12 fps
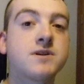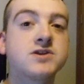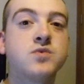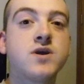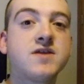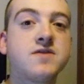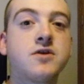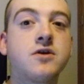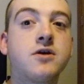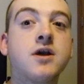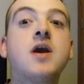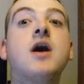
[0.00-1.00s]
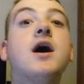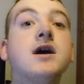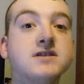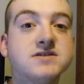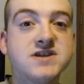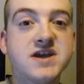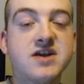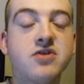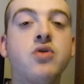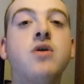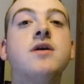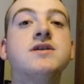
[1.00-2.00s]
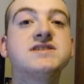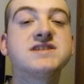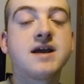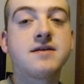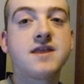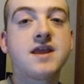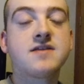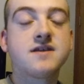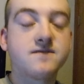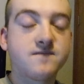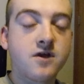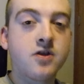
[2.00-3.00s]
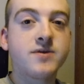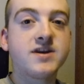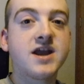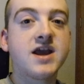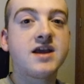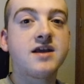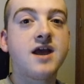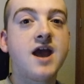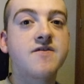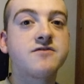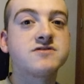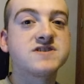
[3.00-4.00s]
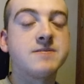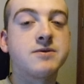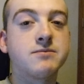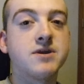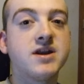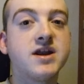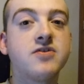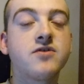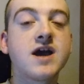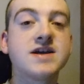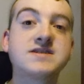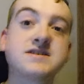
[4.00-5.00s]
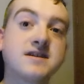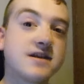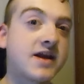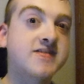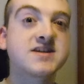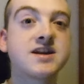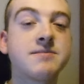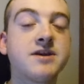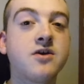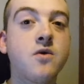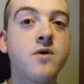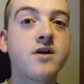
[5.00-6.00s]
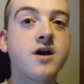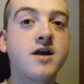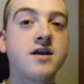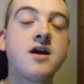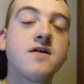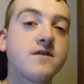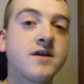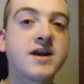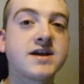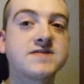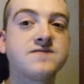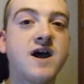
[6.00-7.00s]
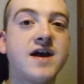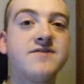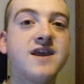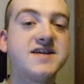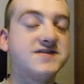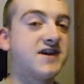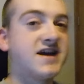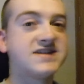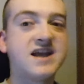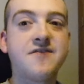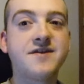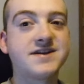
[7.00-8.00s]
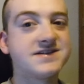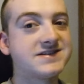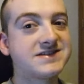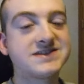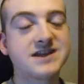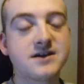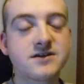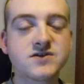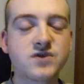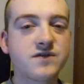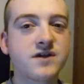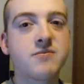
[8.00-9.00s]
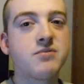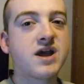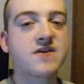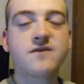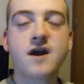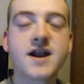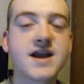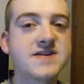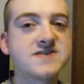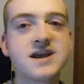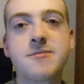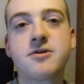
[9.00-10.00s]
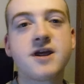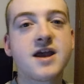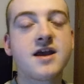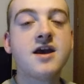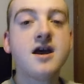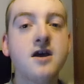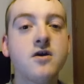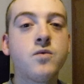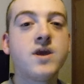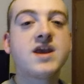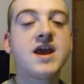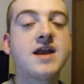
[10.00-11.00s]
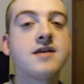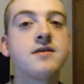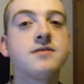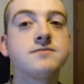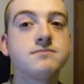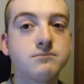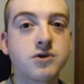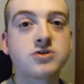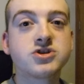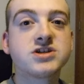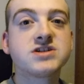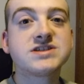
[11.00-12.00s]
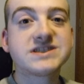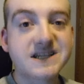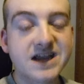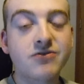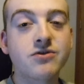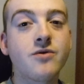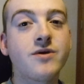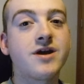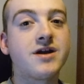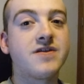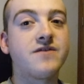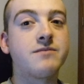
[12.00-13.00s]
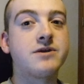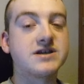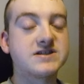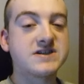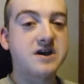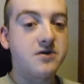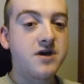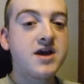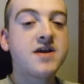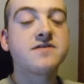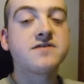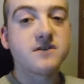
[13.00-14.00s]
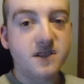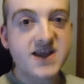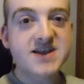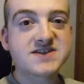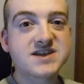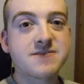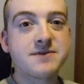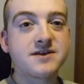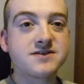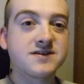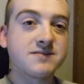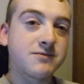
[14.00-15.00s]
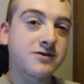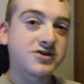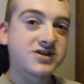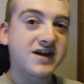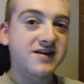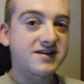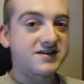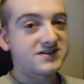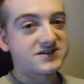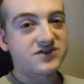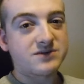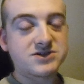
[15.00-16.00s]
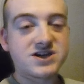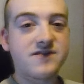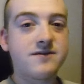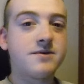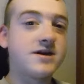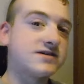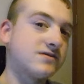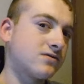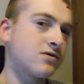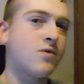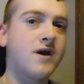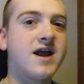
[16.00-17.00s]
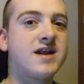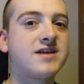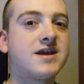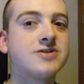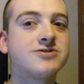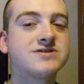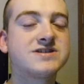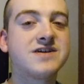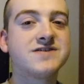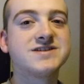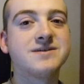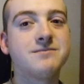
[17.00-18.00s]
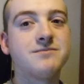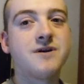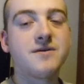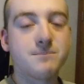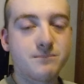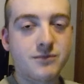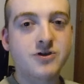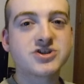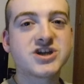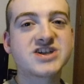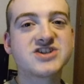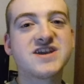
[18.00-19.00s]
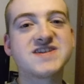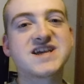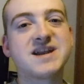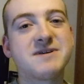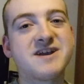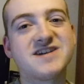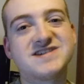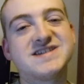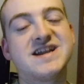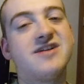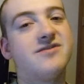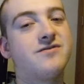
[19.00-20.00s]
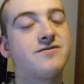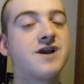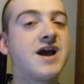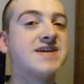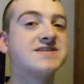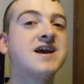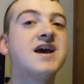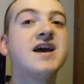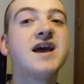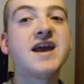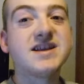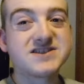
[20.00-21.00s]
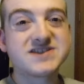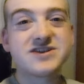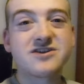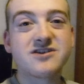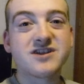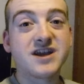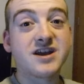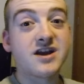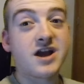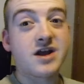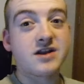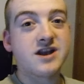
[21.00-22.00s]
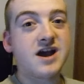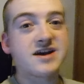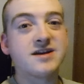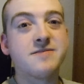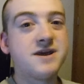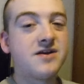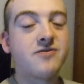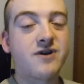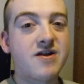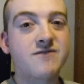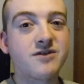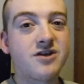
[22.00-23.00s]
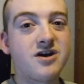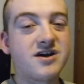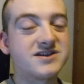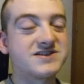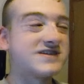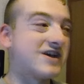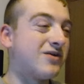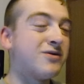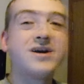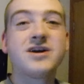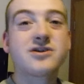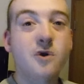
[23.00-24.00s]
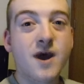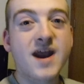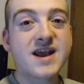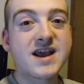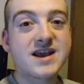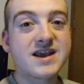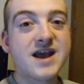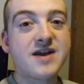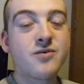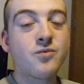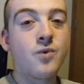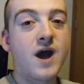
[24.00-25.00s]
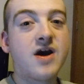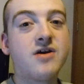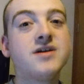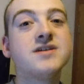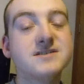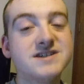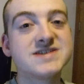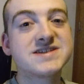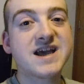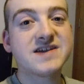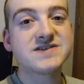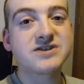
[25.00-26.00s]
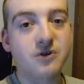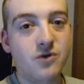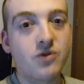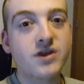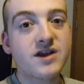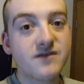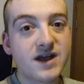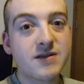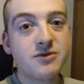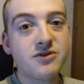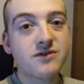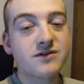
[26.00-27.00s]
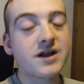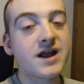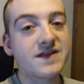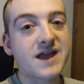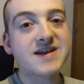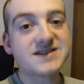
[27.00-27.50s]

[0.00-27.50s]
the twenty-third until the following day after Cyber Monday, you guys. That's gonna be going on for the next five days. You guys having a sort of like a Black Friday and Cyber Day weekend merch sale going on, everybody. So link it's gonna be to the merch down in the description, everybody. So go ahead and get yourself some merch. Actually, that's gonna be on sale, guys. It's certainly not gonna be around for long, so go ahead and get it while discounts are only available at that